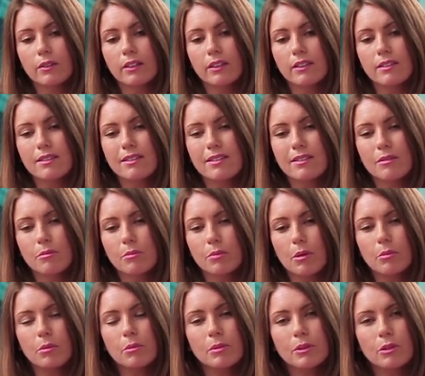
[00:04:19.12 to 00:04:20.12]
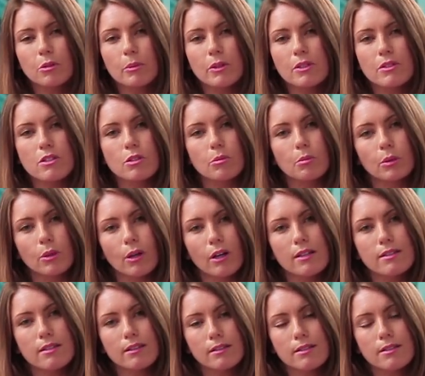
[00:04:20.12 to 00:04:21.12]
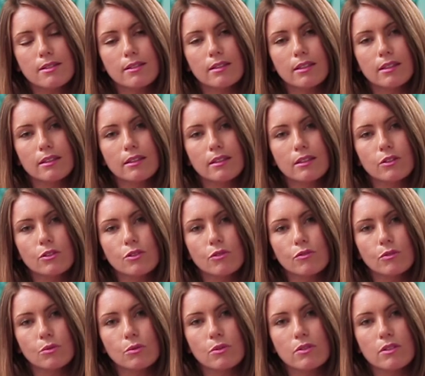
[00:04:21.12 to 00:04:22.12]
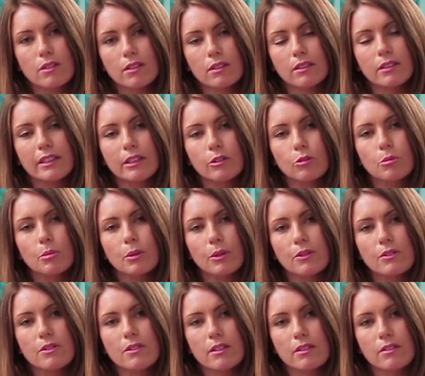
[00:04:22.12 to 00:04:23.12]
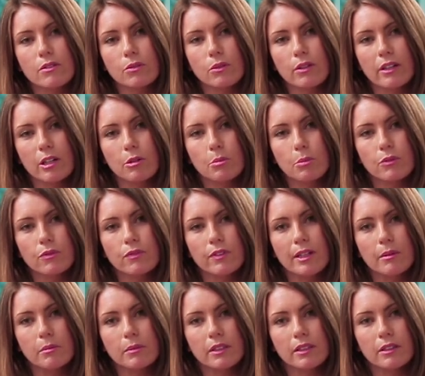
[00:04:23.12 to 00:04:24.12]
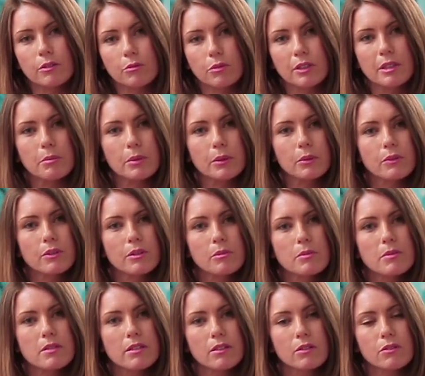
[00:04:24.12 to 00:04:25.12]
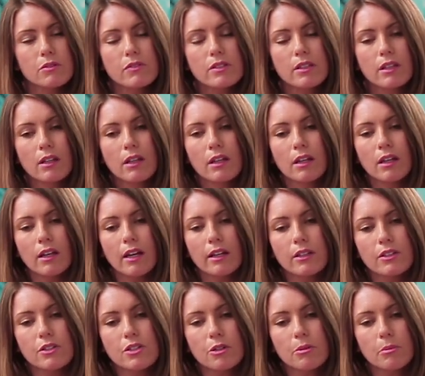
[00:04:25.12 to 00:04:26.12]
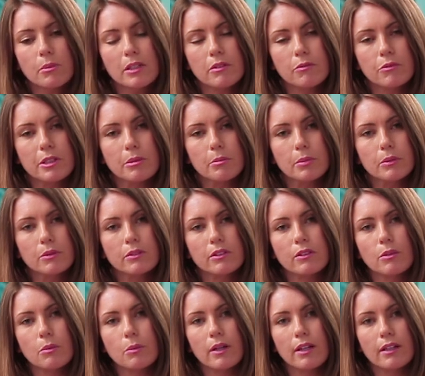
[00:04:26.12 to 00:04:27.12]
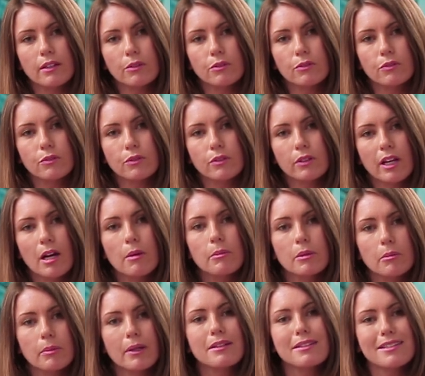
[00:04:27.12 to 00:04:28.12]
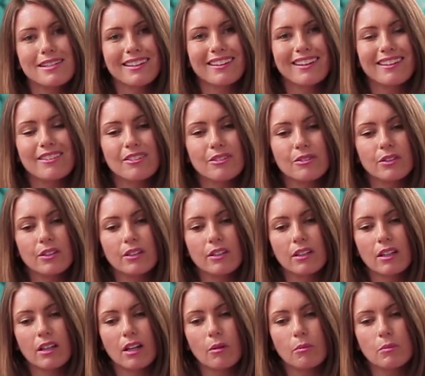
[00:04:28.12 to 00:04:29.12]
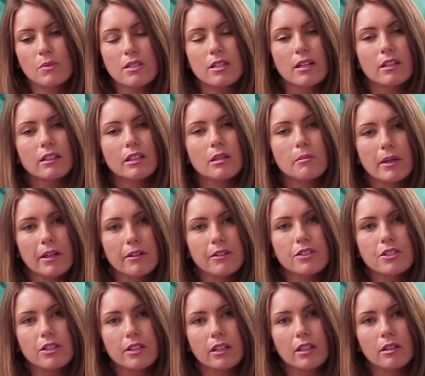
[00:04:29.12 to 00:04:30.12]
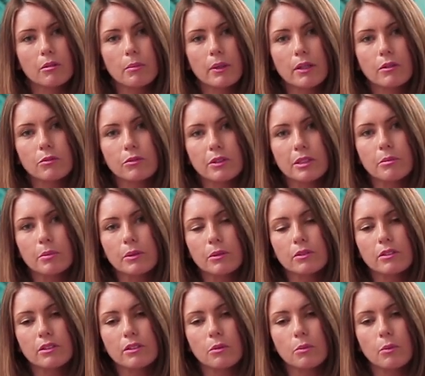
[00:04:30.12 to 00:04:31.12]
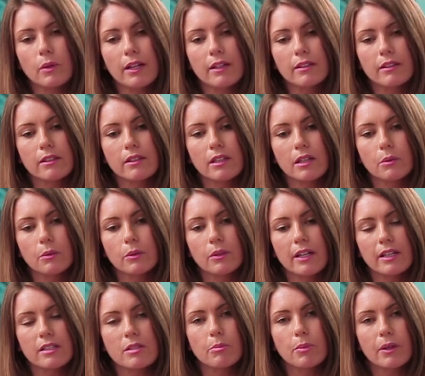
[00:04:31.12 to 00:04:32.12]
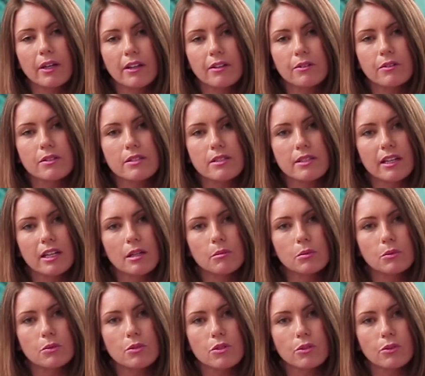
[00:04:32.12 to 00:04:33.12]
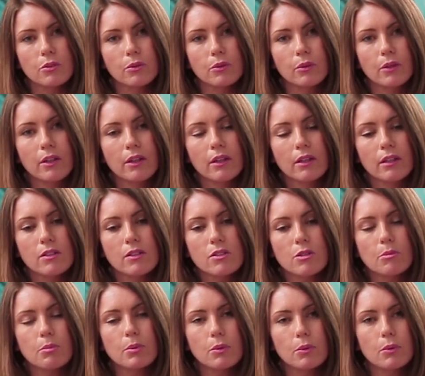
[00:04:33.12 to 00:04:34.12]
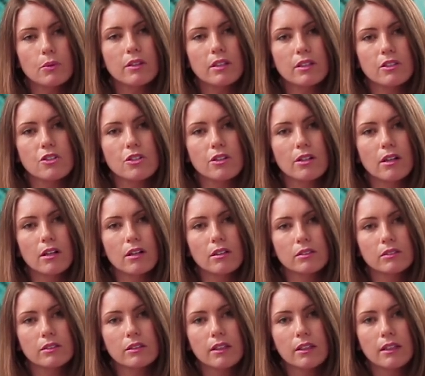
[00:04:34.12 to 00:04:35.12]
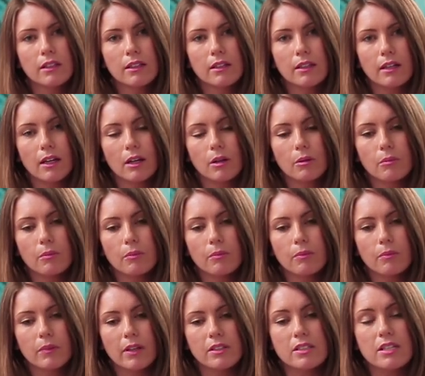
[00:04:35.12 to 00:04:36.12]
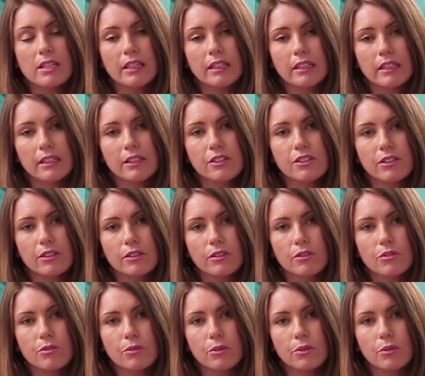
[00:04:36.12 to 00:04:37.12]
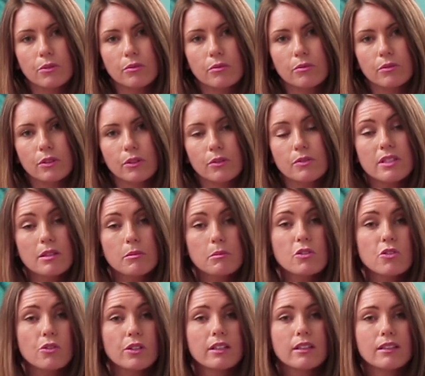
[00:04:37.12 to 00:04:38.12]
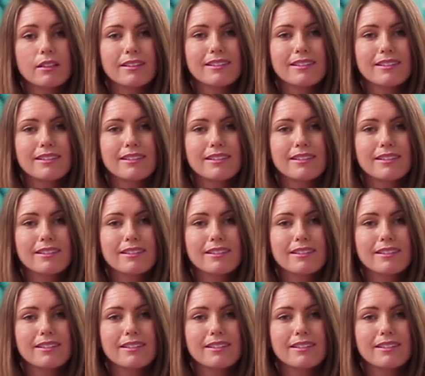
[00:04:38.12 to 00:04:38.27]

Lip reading: It's probably almost surprising to think that a divorce and a legal process could help a family rebuild themselves. And I don't mean rebuild in the way of coming back together and starting their marriage again, but rebuild in a way that they were, as parents, able to support their child, a teenager, through some tricky